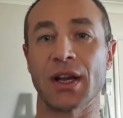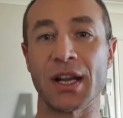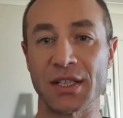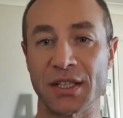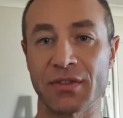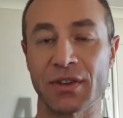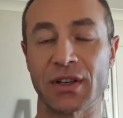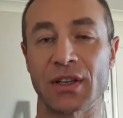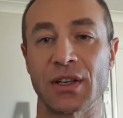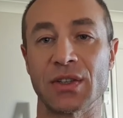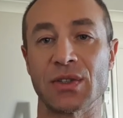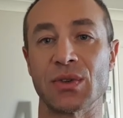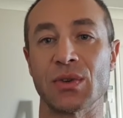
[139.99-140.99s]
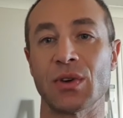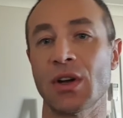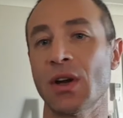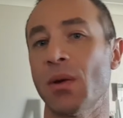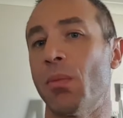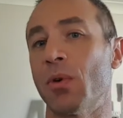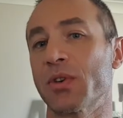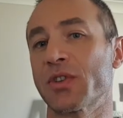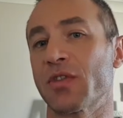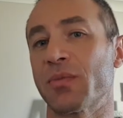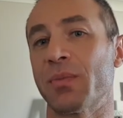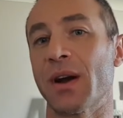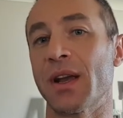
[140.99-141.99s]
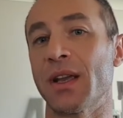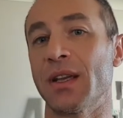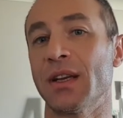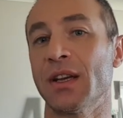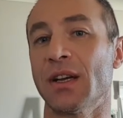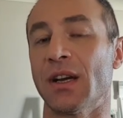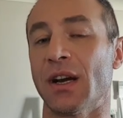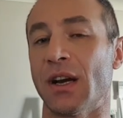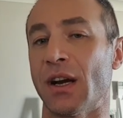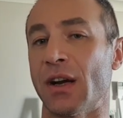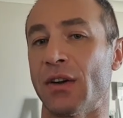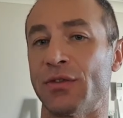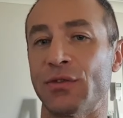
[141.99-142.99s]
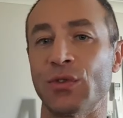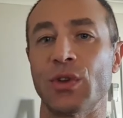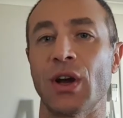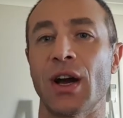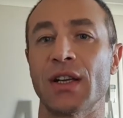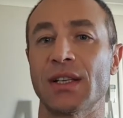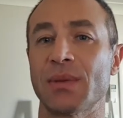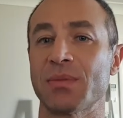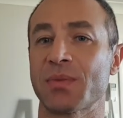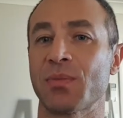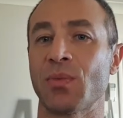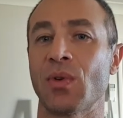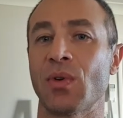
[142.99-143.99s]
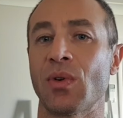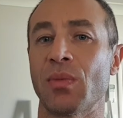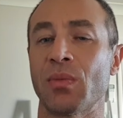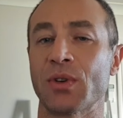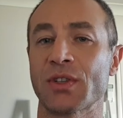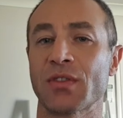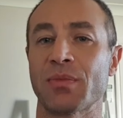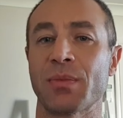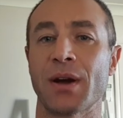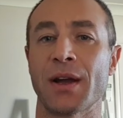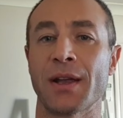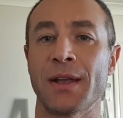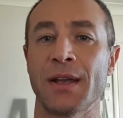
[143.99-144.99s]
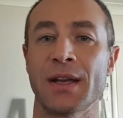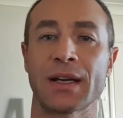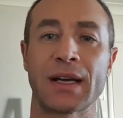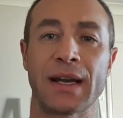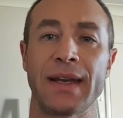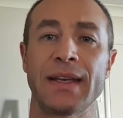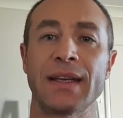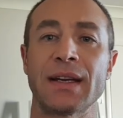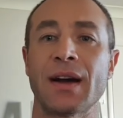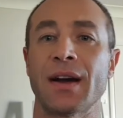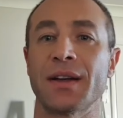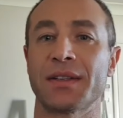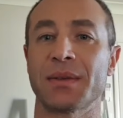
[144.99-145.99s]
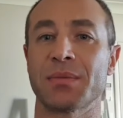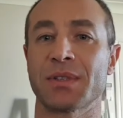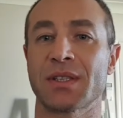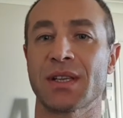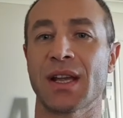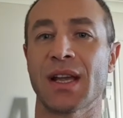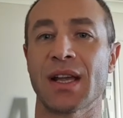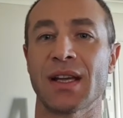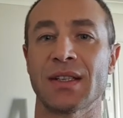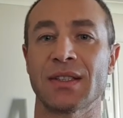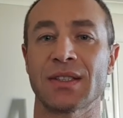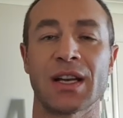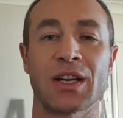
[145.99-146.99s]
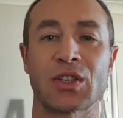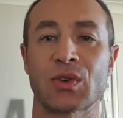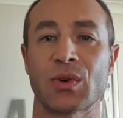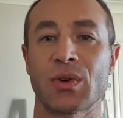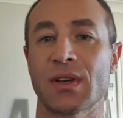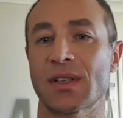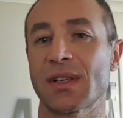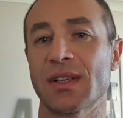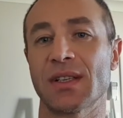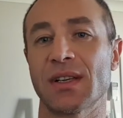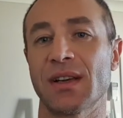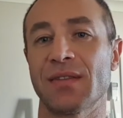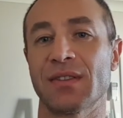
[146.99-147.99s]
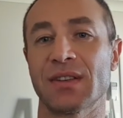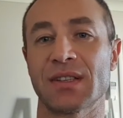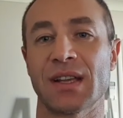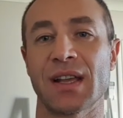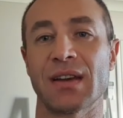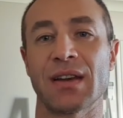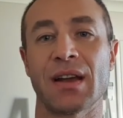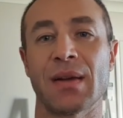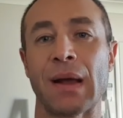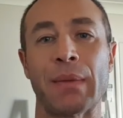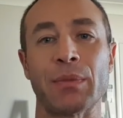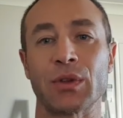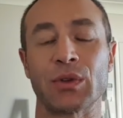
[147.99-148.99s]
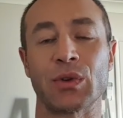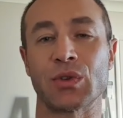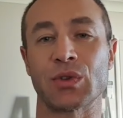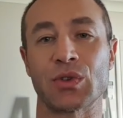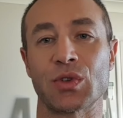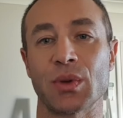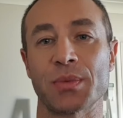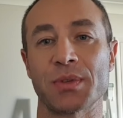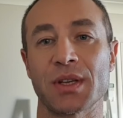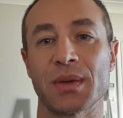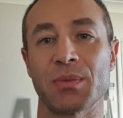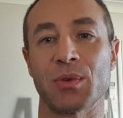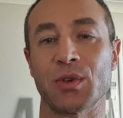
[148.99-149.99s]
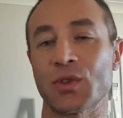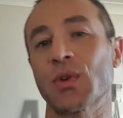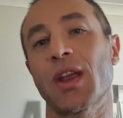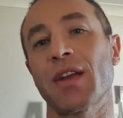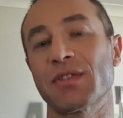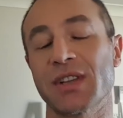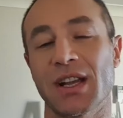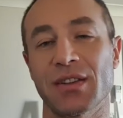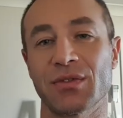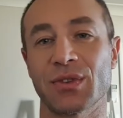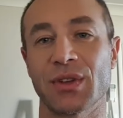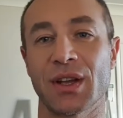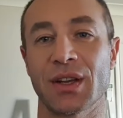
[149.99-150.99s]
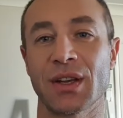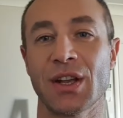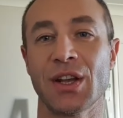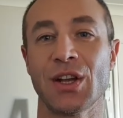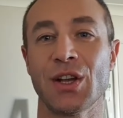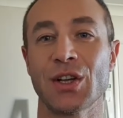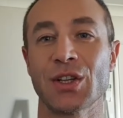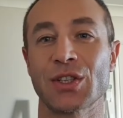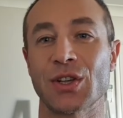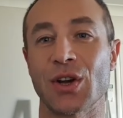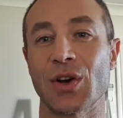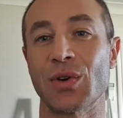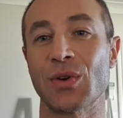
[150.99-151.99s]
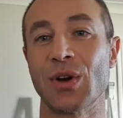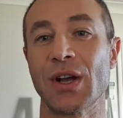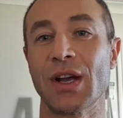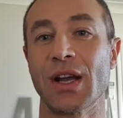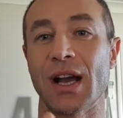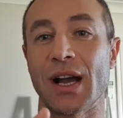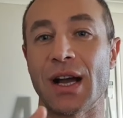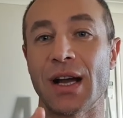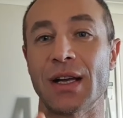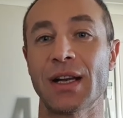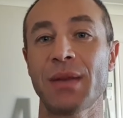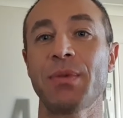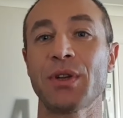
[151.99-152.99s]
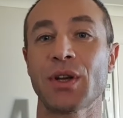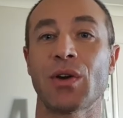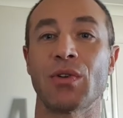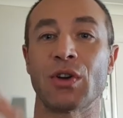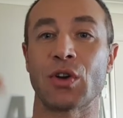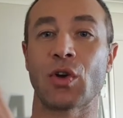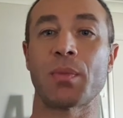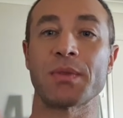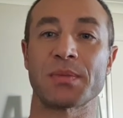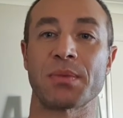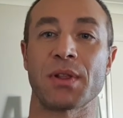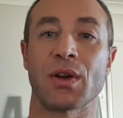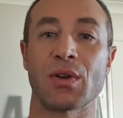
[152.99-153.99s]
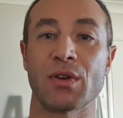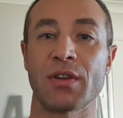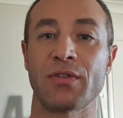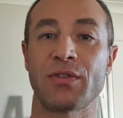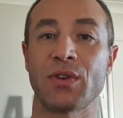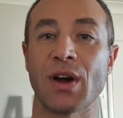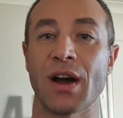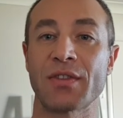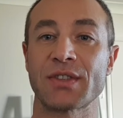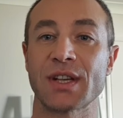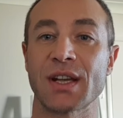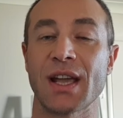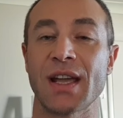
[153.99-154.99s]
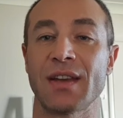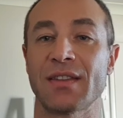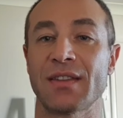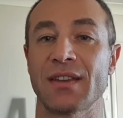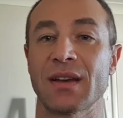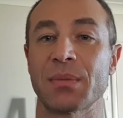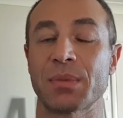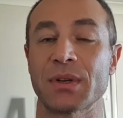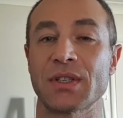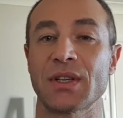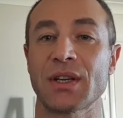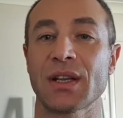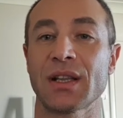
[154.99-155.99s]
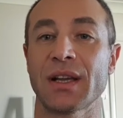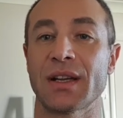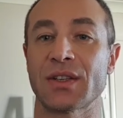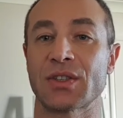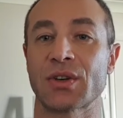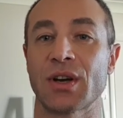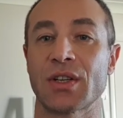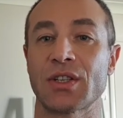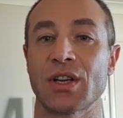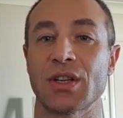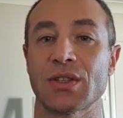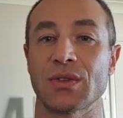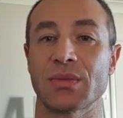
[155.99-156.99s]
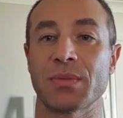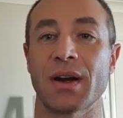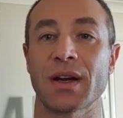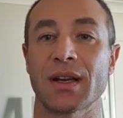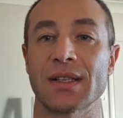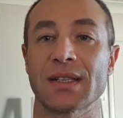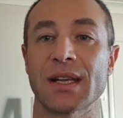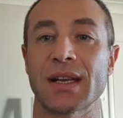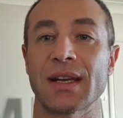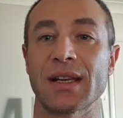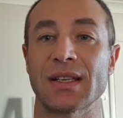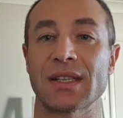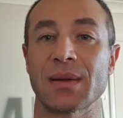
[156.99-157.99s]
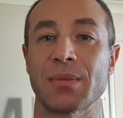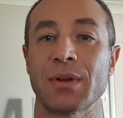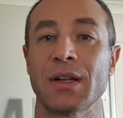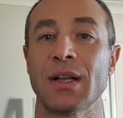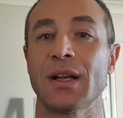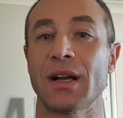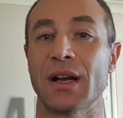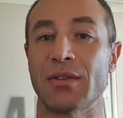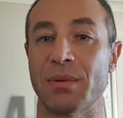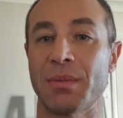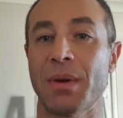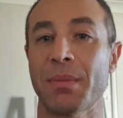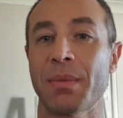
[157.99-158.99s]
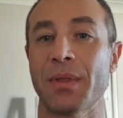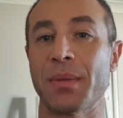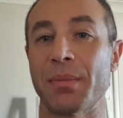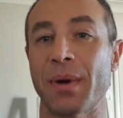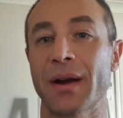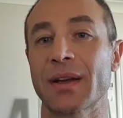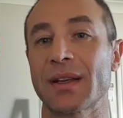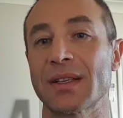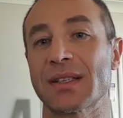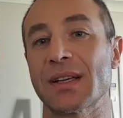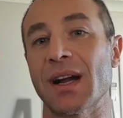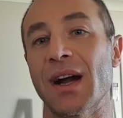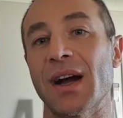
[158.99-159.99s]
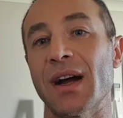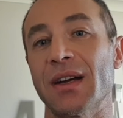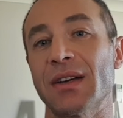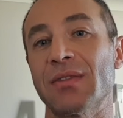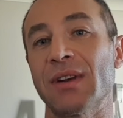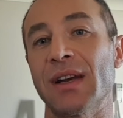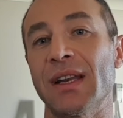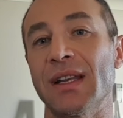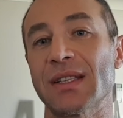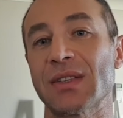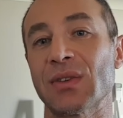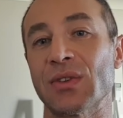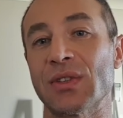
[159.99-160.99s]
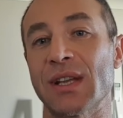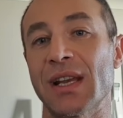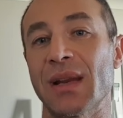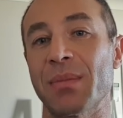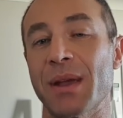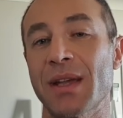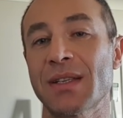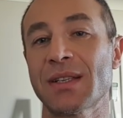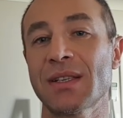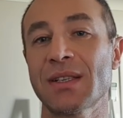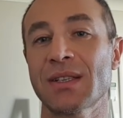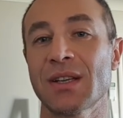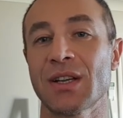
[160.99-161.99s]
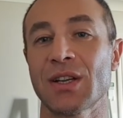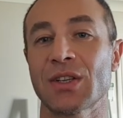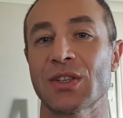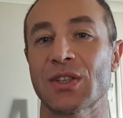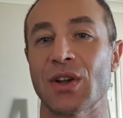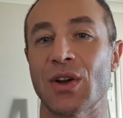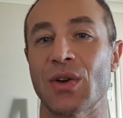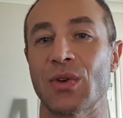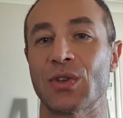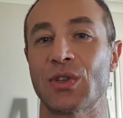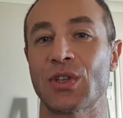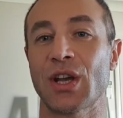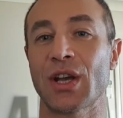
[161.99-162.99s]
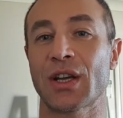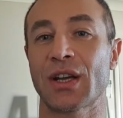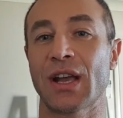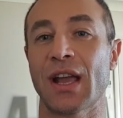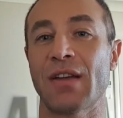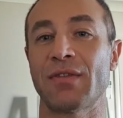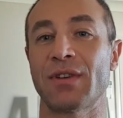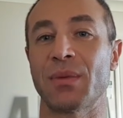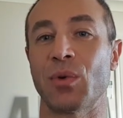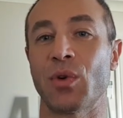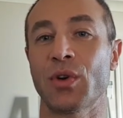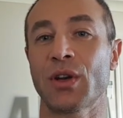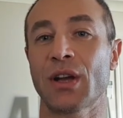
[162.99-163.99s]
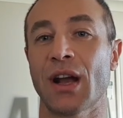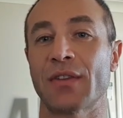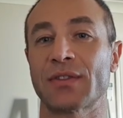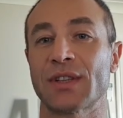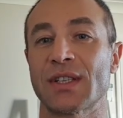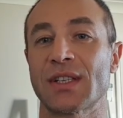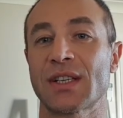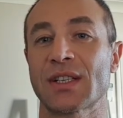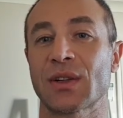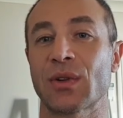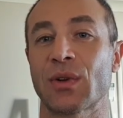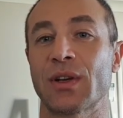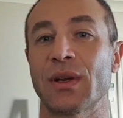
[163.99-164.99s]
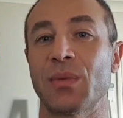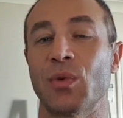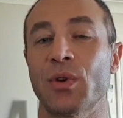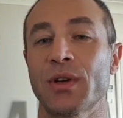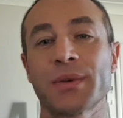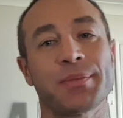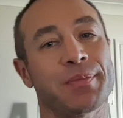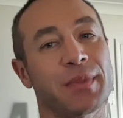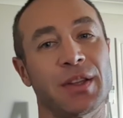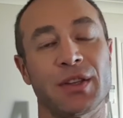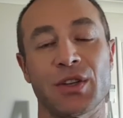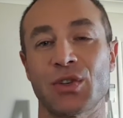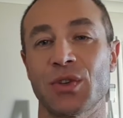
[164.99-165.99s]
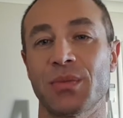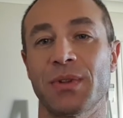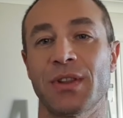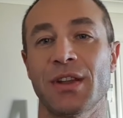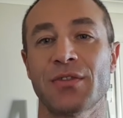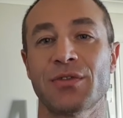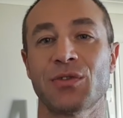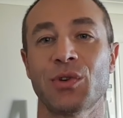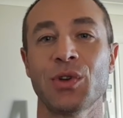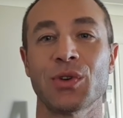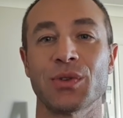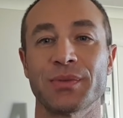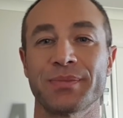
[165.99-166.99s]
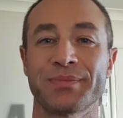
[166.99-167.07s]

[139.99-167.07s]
I definitely do. Most of my food items, most of my cleaning items and electronics are delivered, and I'm not going to shops anymore. Don't have time for that. So let me know in the comments below if you're after anything in particular, and try to chase those bargains and list them. Remember, the bargains are released on a daily basis, so check every morning after 6 o'clock in the morning. They should be there for you.